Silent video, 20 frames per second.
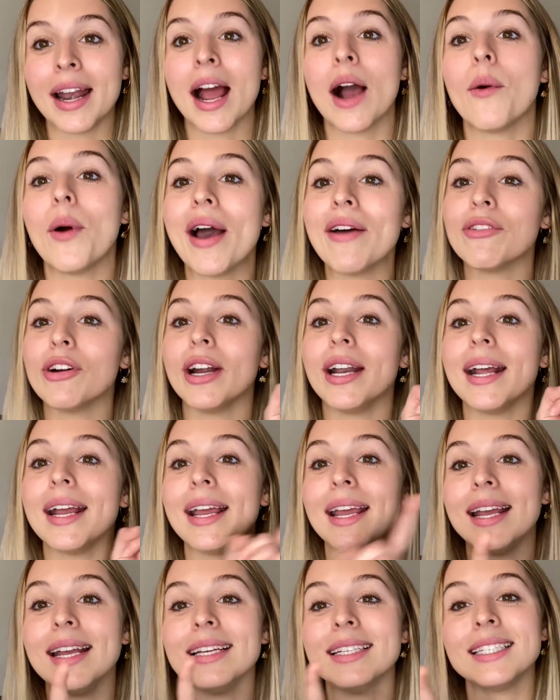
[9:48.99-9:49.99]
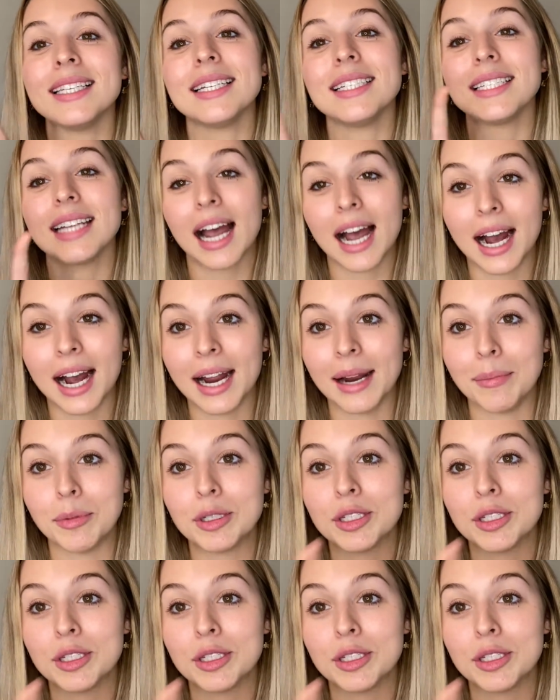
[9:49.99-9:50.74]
However, it is timed.